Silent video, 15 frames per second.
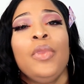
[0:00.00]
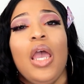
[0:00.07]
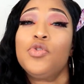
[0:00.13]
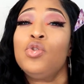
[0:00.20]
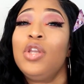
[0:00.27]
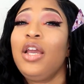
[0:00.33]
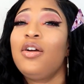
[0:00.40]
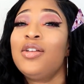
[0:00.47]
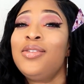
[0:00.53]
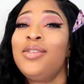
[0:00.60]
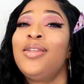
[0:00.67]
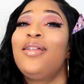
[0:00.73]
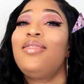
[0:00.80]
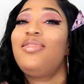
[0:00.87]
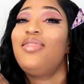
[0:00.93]
So they
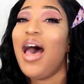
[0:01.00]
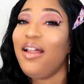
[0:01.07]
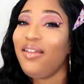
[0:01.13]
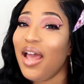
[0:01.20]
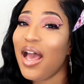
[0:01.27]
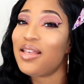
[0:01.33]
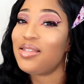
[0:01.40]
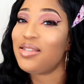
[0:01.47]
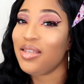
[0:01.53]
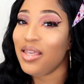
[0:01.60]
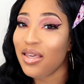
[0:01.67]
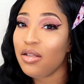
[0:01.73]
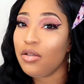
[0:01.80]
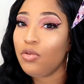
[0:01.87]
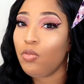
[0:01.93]
consider that as
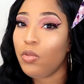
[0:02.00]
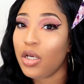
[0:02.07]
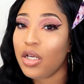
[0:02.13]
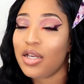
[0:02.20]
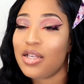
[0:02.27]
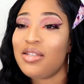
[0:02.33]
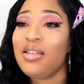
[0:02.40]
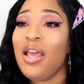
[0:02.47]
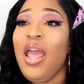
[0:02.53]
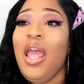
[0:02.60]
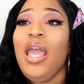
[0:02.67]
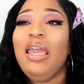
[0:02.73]
skilled workers.